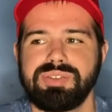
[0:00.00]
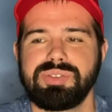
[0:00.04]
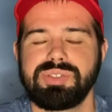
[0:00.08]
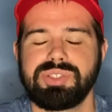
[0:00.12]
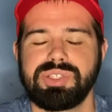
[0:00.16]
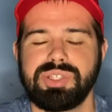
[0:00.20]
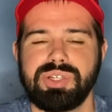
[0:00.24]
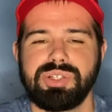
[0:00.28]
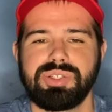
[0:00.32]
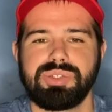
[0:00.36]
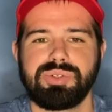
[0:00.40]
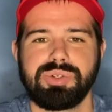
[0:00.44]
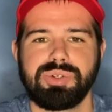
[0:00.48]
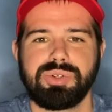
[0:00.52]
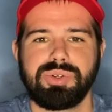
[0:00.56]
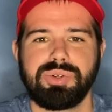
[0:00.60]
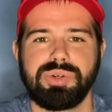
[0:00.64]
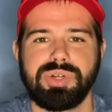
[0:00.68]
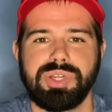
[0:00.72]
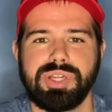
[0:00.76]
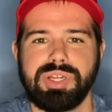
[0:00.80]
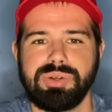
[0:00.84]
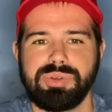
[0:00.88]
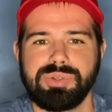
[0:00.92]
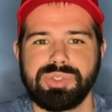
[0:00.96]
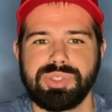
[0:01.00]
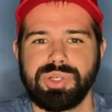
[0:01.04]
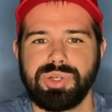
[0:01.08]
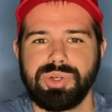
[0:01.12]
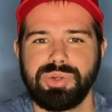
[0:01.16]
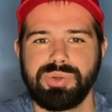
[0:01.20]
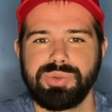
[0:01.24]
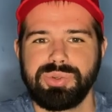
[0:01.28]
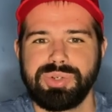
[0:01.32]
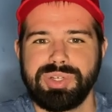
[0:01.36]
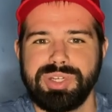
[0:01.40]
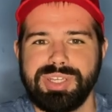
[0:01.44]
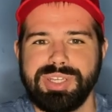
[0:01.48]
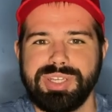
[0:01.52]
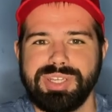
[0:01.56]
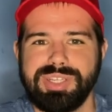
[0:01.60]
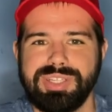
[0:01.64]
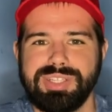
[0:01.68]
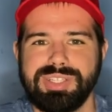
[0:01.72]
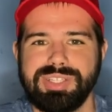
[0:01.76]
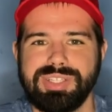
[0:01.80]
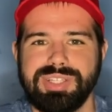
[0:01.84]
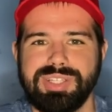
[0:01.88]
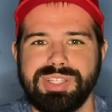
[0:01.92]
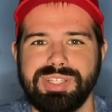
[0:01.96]
starts recording. I was holding it
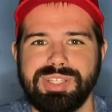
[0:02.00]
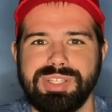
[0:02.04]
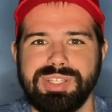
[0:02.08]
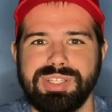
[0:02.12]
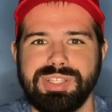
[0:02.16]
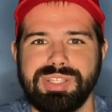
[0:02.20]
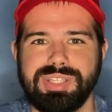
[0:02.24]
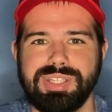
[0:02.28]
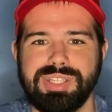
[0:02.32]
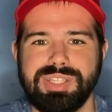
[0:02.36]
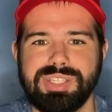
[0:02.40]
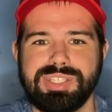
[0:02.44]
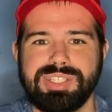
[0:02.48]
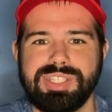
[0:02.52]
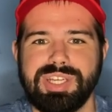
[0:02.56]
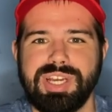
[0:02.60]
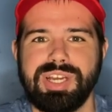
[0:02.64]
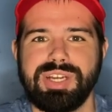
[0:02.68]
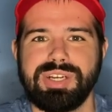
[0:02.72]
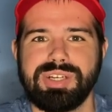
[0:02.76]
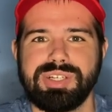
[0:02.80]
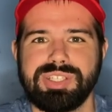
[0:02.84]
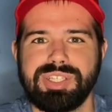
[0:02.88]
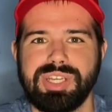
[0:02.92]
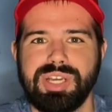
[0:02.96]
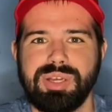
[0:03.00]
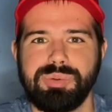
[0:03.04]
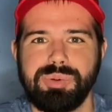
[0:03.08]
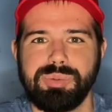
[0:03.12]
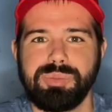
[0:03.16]
the entire time.